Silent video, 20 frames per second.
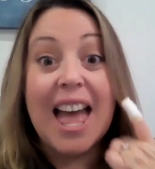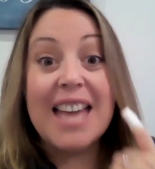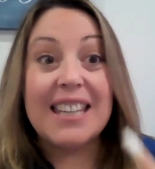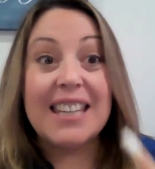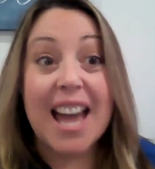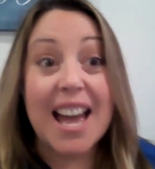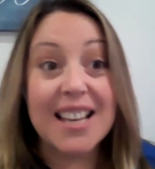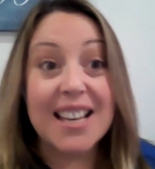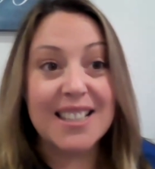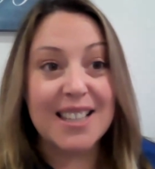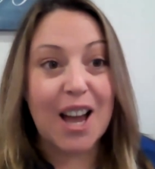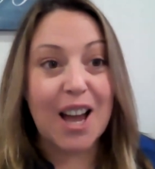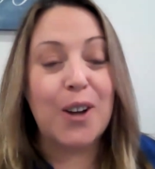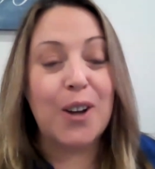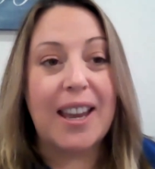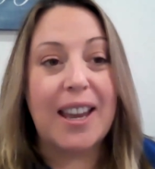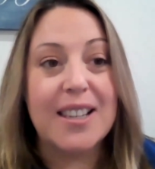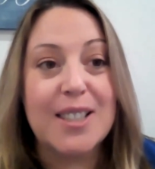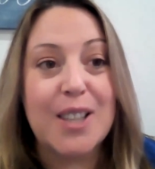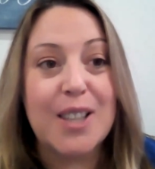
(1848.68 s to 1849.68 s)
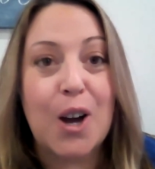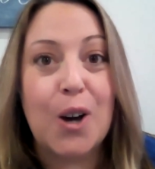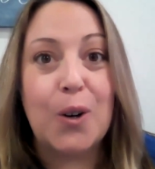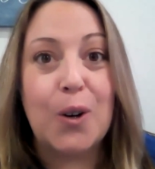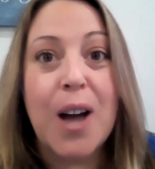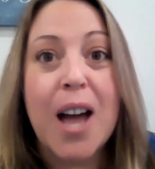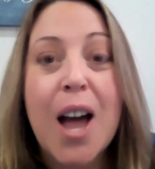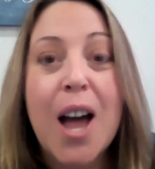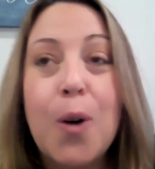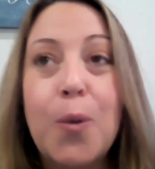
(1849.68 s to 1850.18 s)
Yes. Okay. So
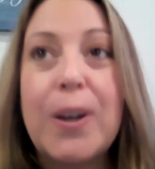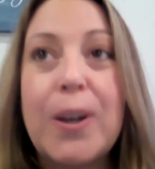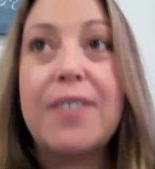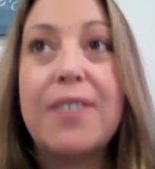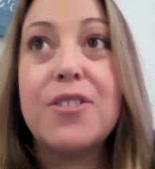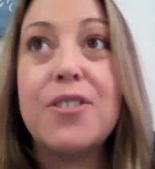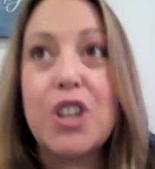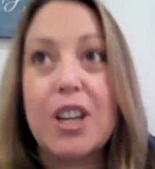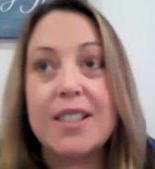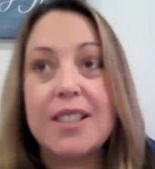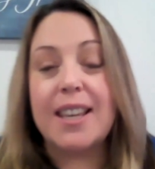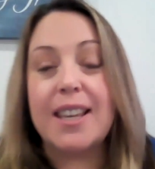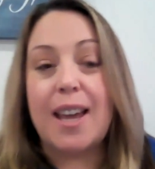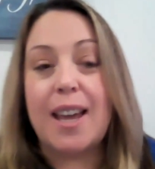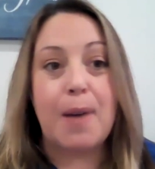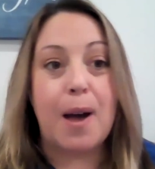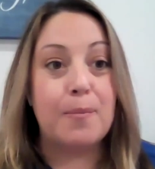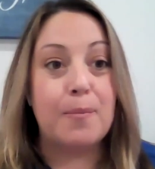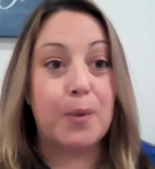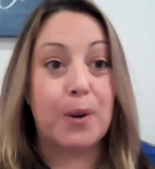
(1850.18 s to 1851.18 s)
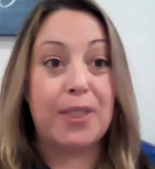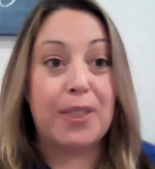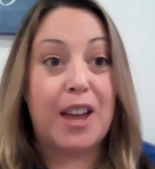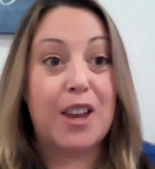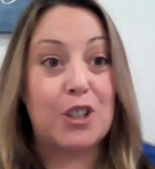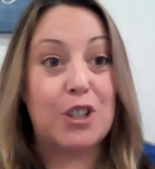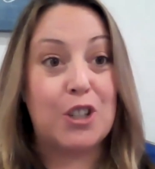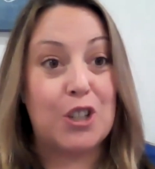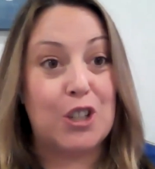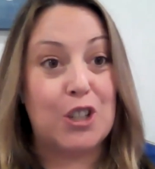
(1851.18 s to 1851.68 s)
we've just come up with a
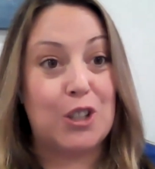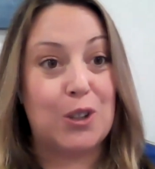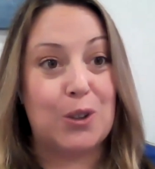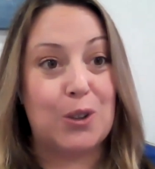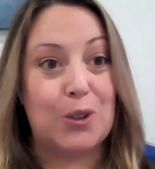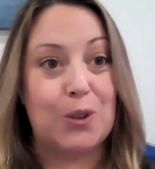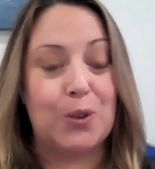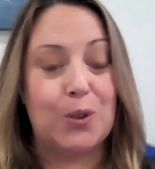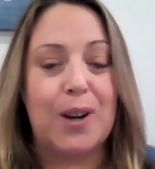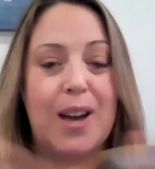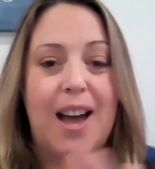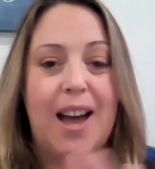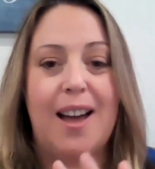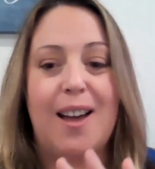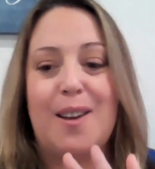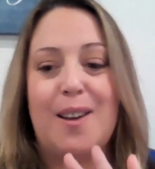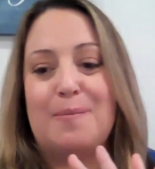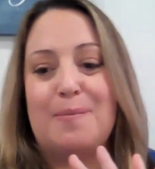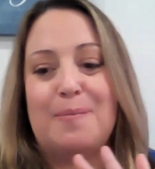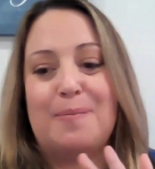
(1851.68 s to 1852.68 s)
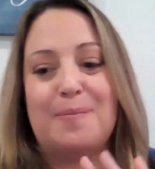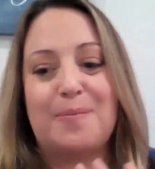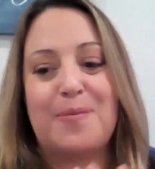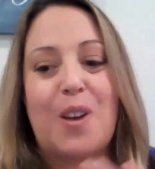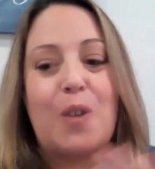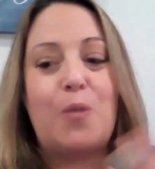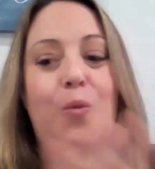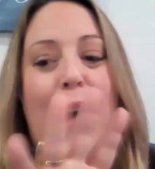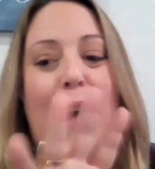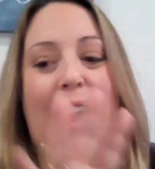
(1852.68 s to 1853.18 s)
new
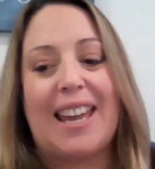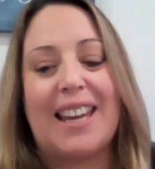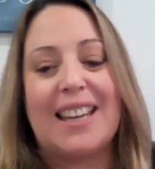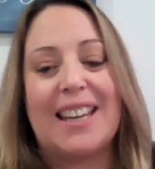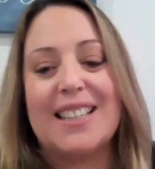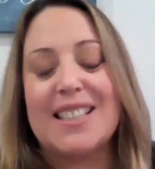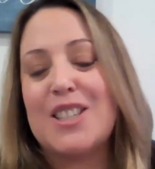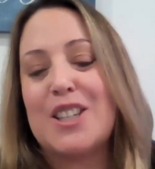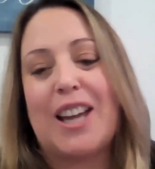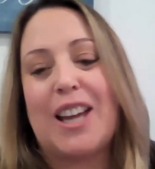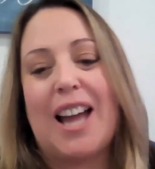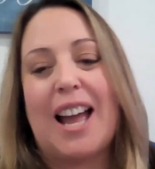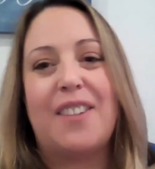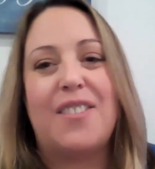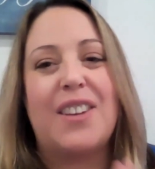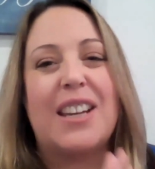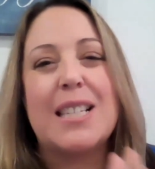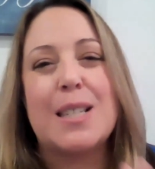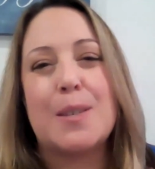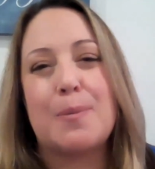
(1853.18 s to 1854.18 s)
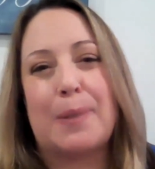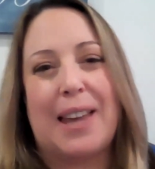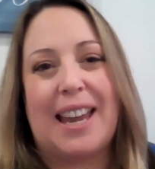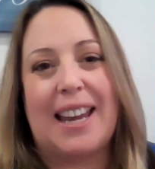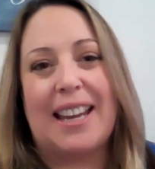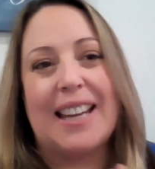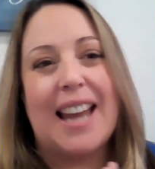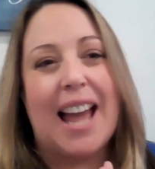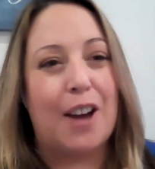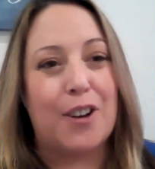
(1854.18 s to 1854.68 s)
way to kind of
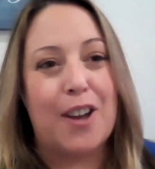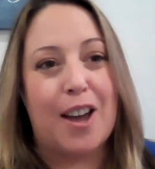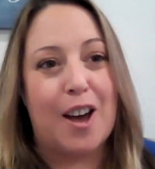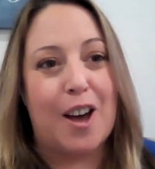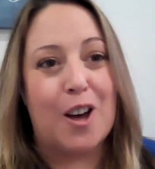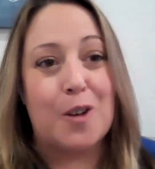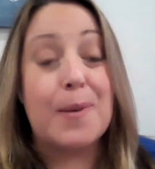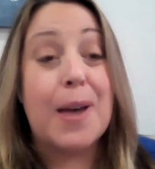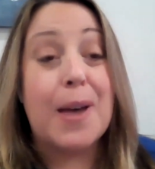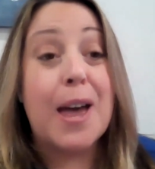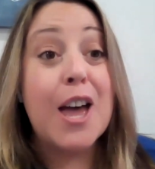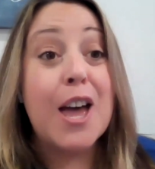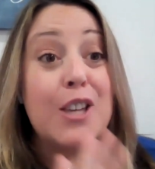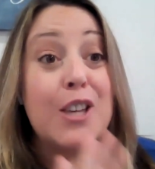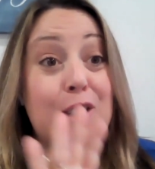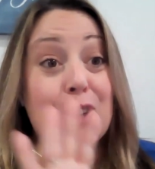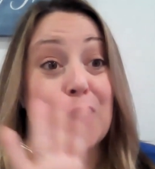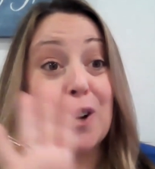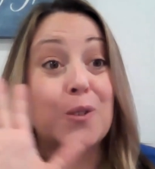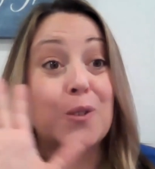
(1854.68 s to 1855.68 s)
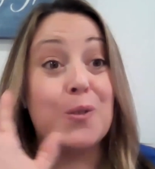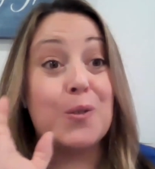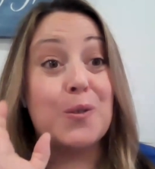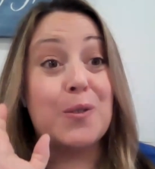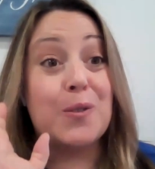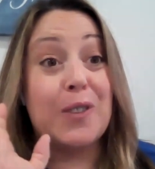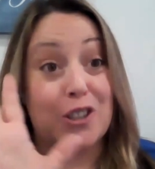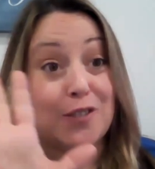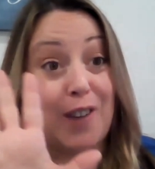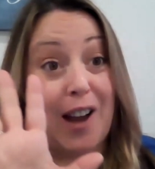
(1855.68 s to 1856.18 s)
explain how to help. So
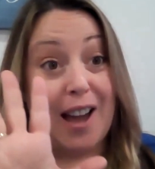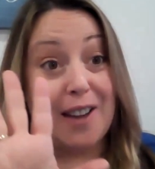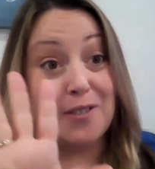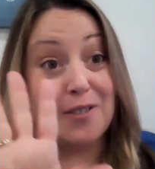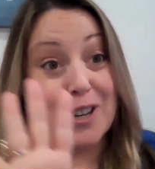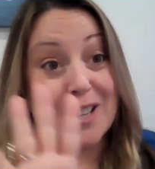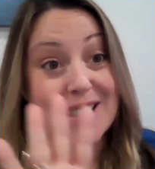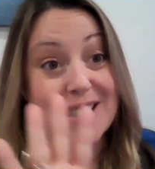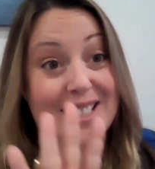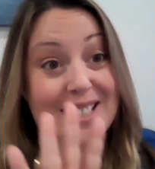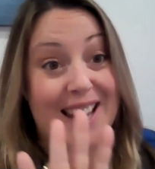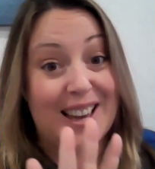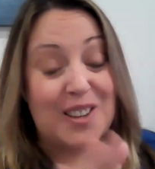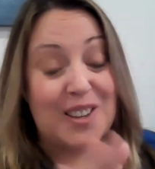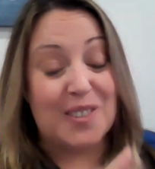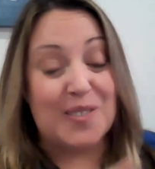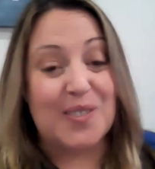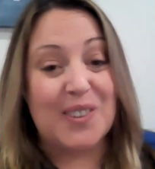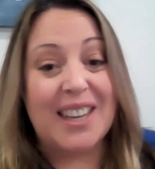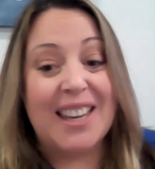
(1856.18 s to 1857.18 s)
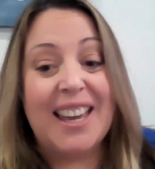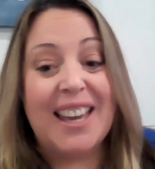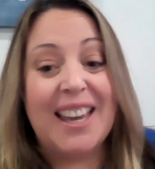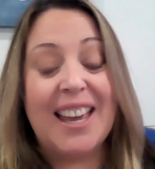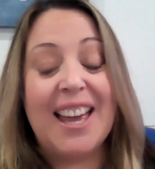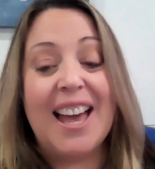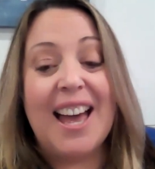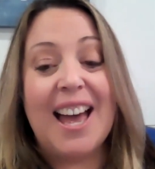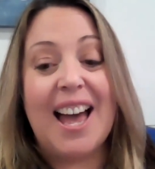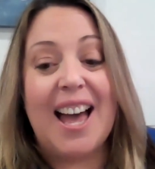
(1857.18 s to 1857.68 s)
there's 5 ways to help.
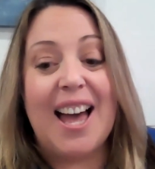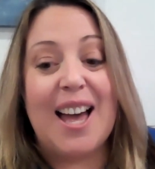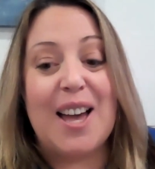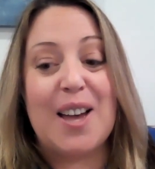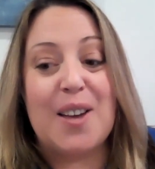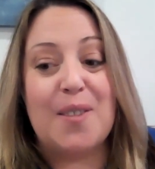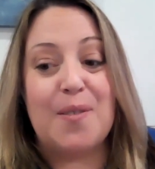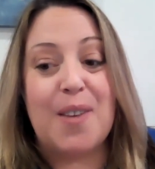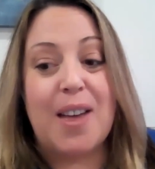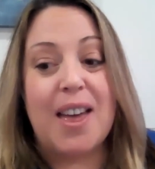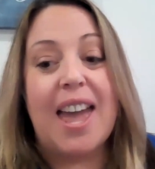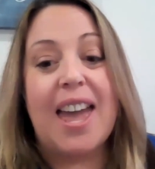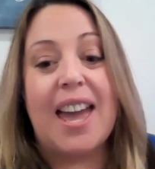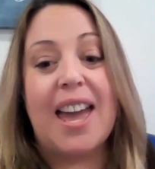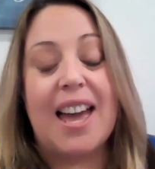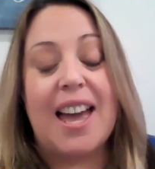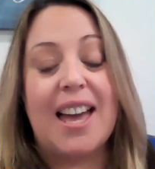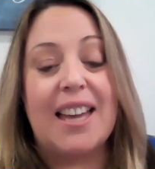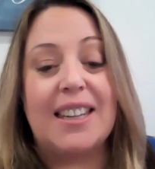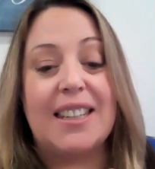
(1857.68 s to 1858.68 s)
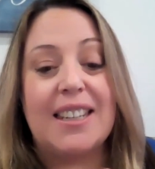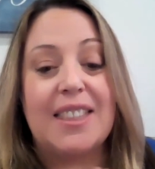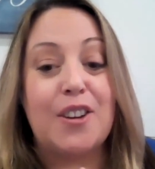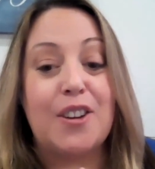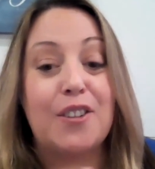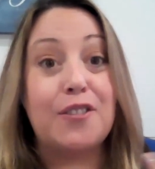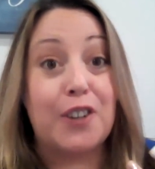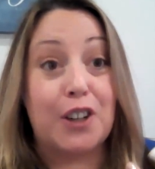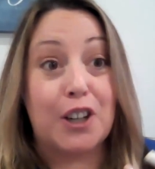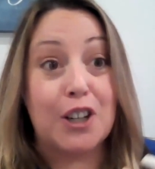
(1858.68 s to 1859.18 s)
And the
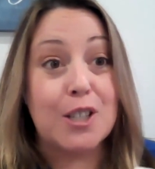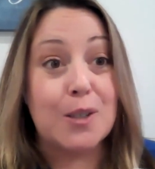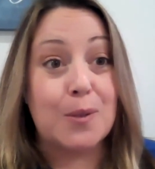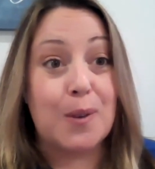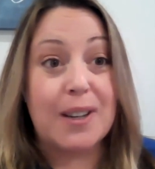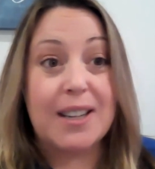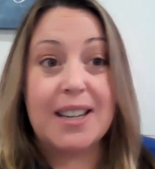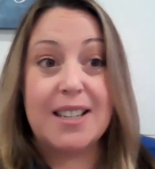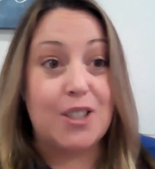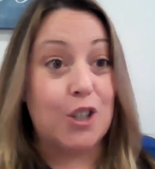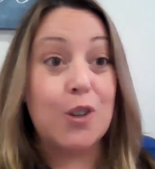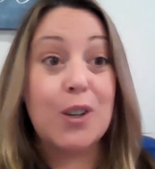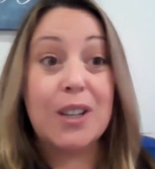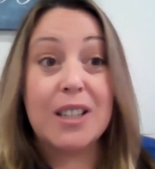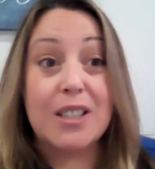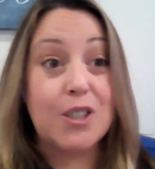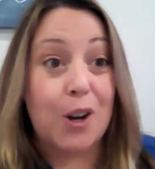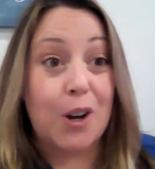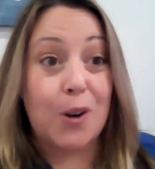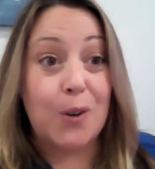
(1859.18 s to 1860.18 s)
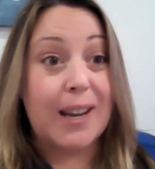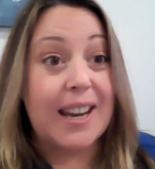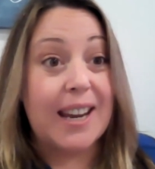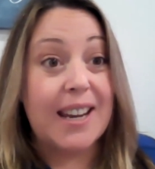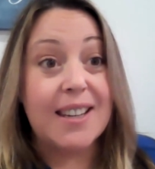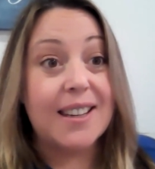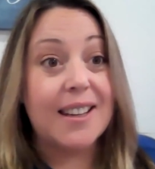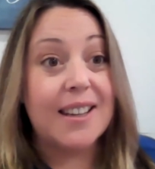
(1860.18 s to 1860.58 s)
first one is you can donate.